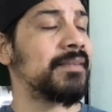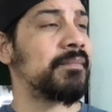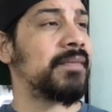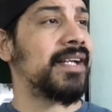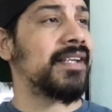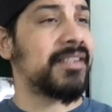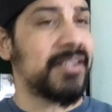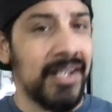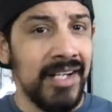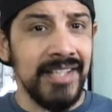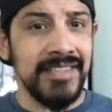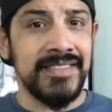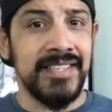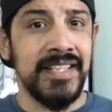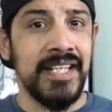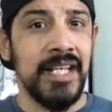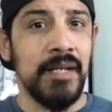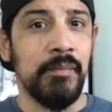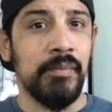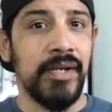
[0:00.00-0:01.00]
my
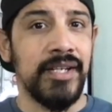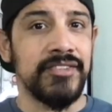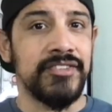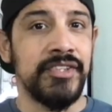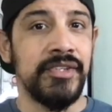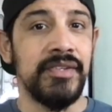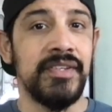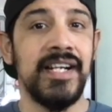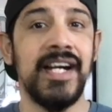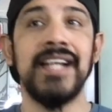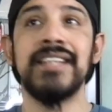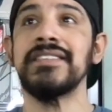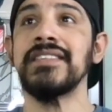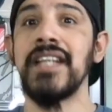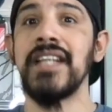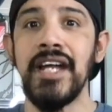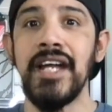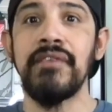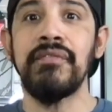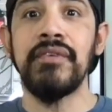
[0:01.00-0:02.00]
content I bring to you guys
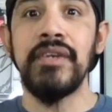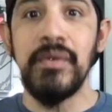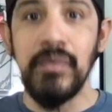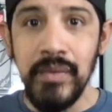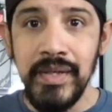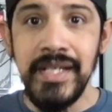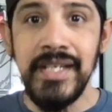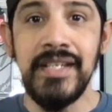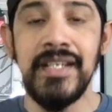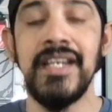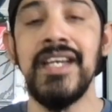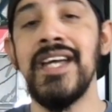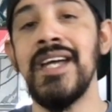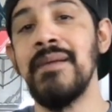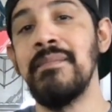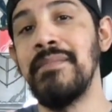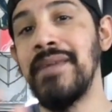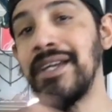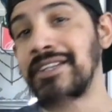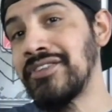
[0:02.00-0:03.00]
every week,
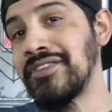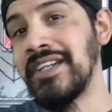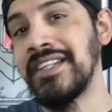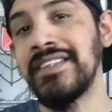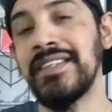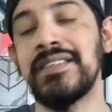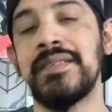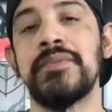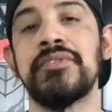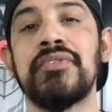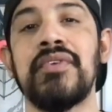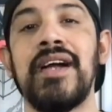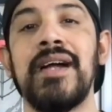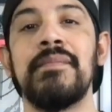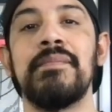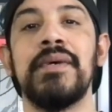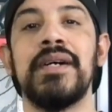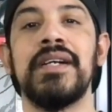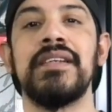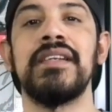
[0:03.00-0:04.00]
make sure you hit that
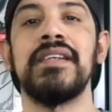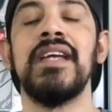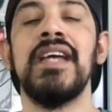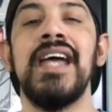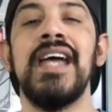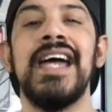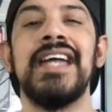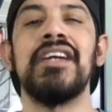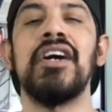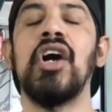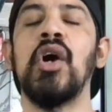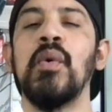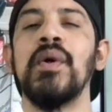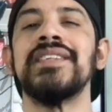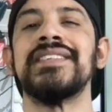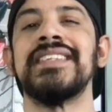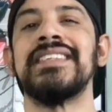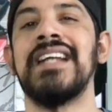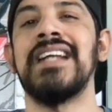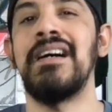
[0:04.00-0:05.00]
subscribe button and
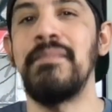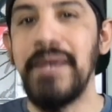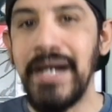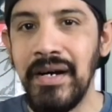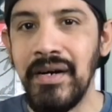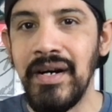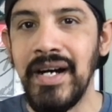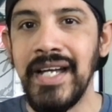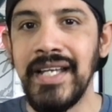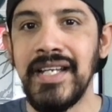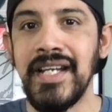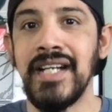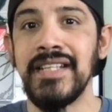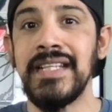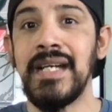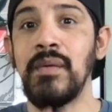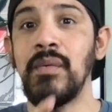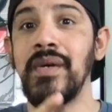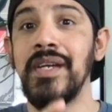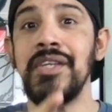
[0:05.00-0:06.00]
always hit that bell icon.
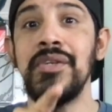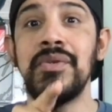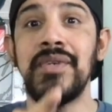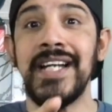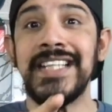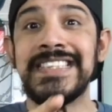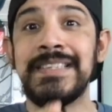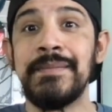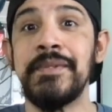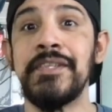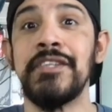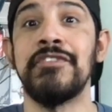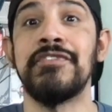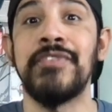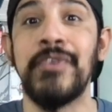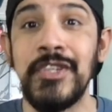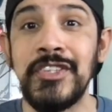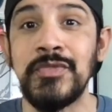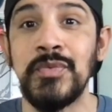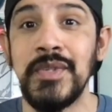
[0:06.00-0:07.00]
That way you guys can be the
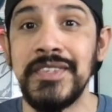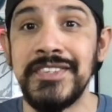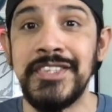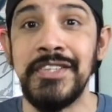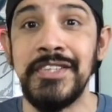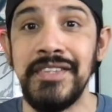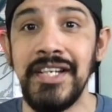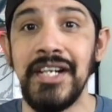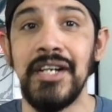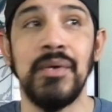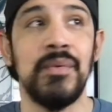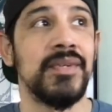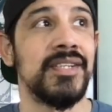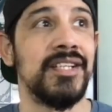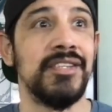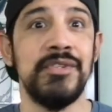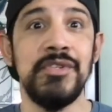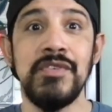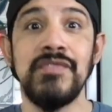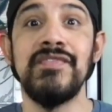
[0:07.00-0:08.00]
first one to know when
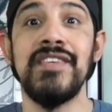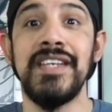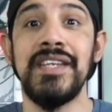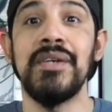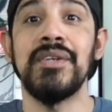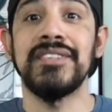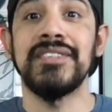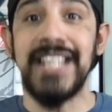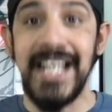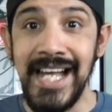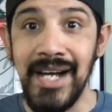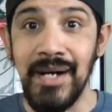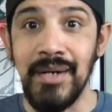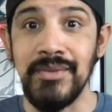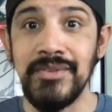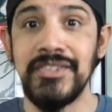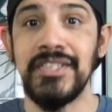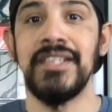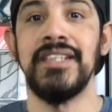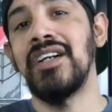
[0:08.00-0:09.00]
a new video is
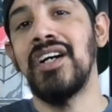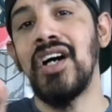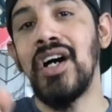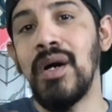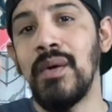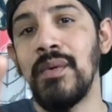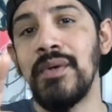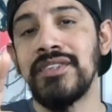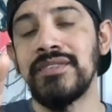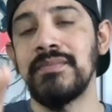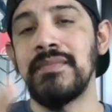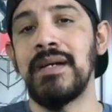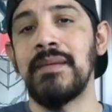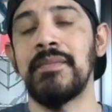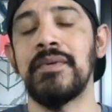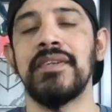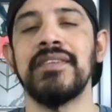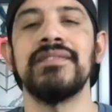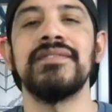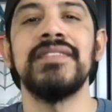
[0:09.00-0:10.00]
out. Always
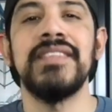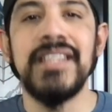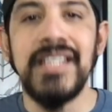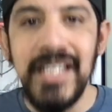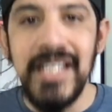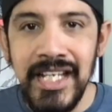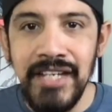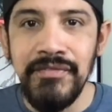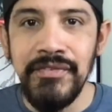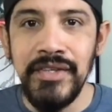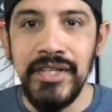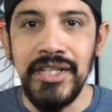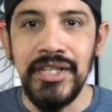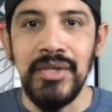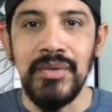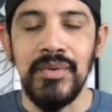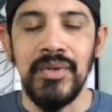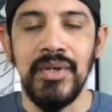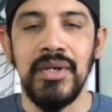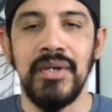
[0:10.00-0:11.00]
remember, if you're going
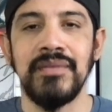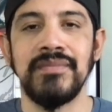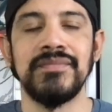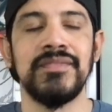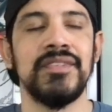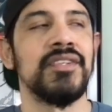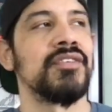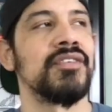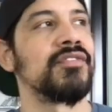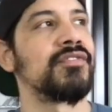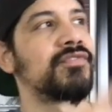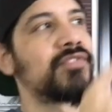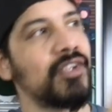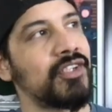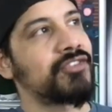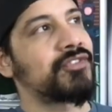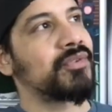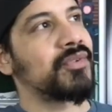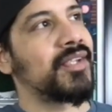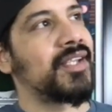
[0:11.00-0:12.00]
to roll
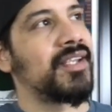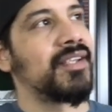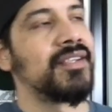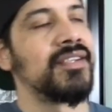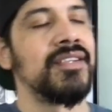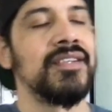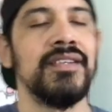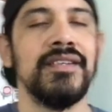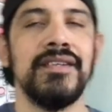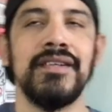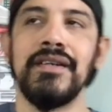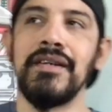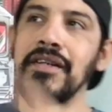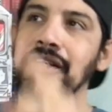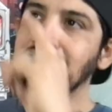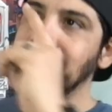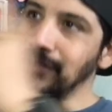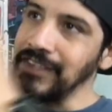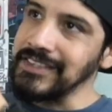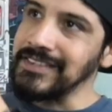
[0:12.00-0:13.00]
virtually
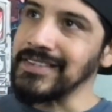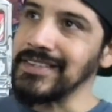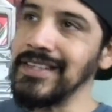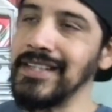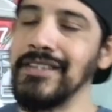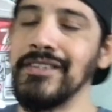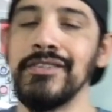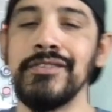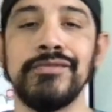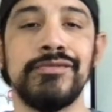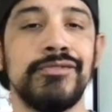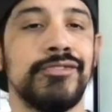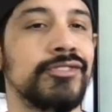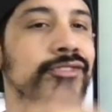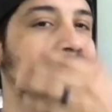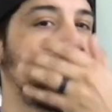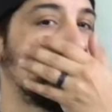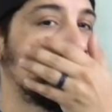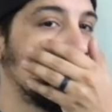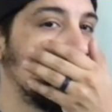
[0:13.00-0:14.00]
or physically,
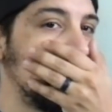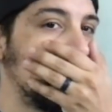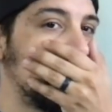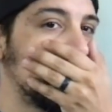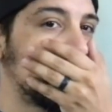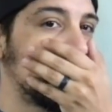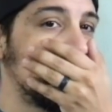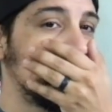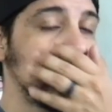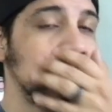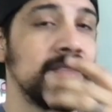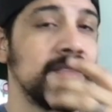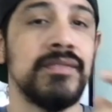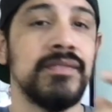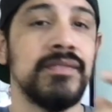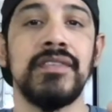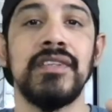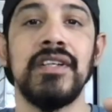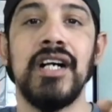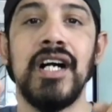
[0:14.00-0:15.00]
socially distance,
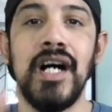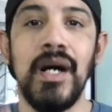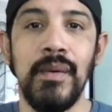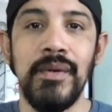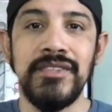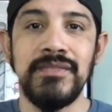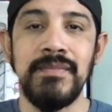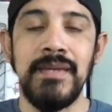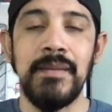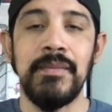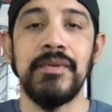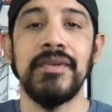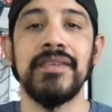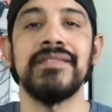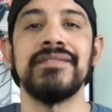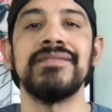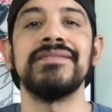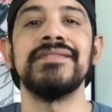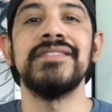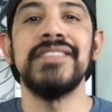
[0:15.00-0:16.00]
always remember,
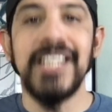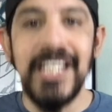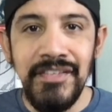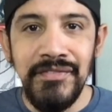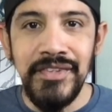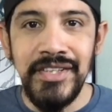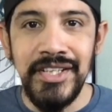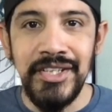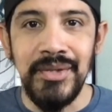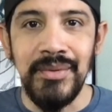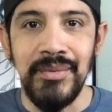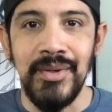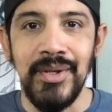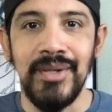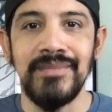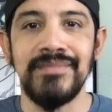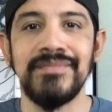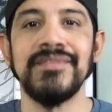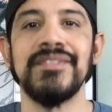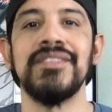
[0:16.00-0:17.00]
if you're going to
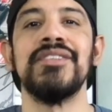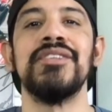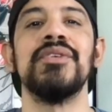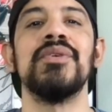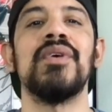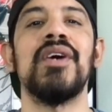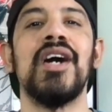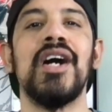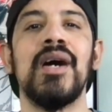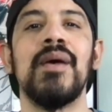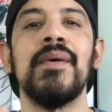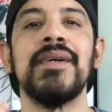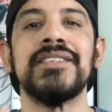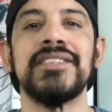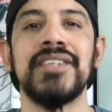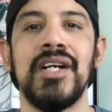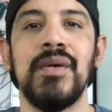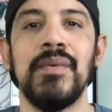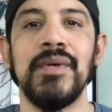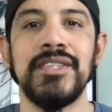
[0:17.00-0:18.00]
roll, you
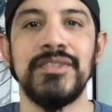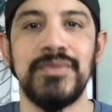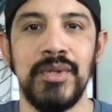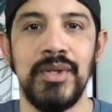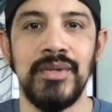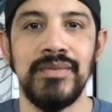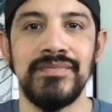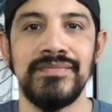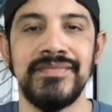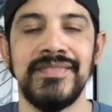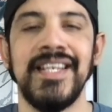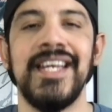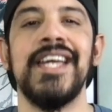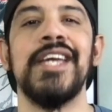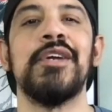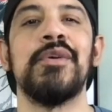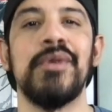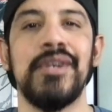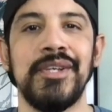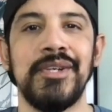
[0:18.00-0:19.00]
always roll
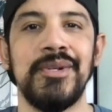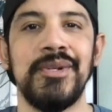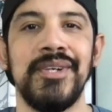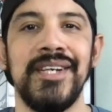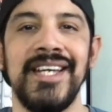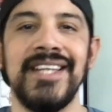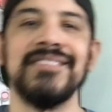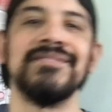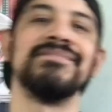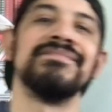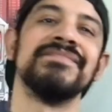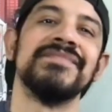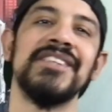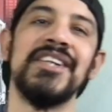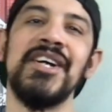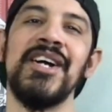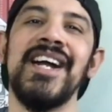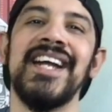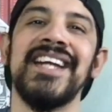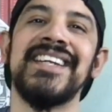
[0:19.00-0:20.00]
a critical hit.
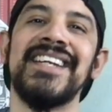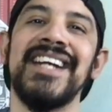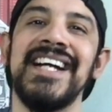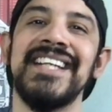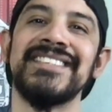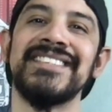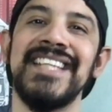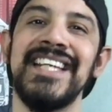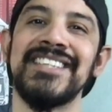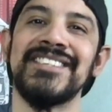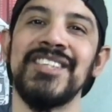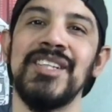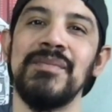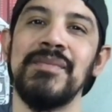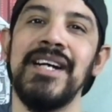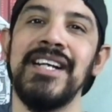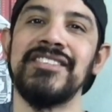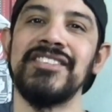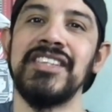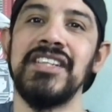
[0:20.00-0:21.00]
Alright guys, thanks so
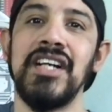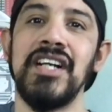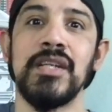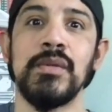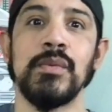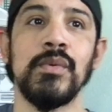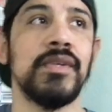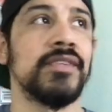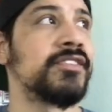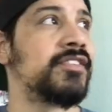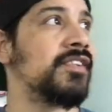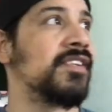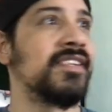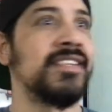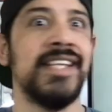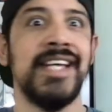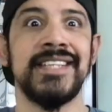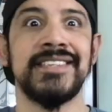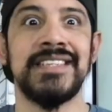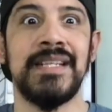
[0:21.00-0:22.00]
much, and onward to the next